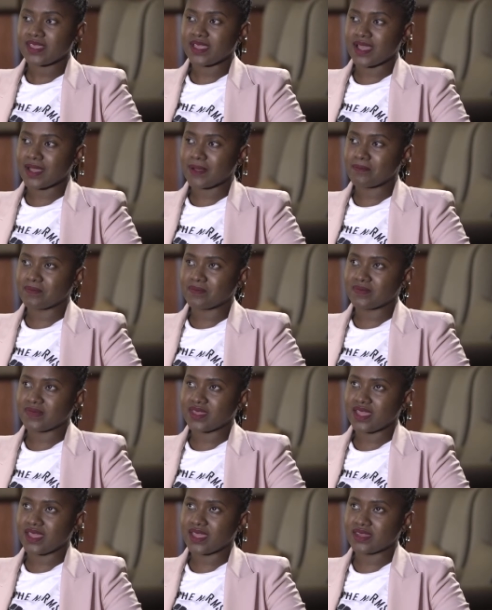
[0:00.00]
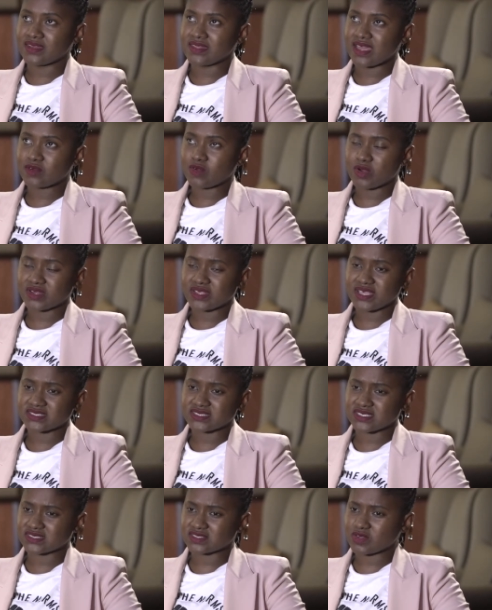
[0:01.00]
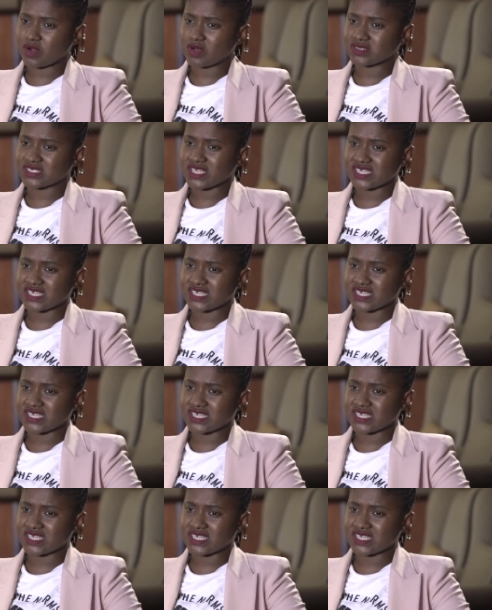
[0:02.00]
and that court case is called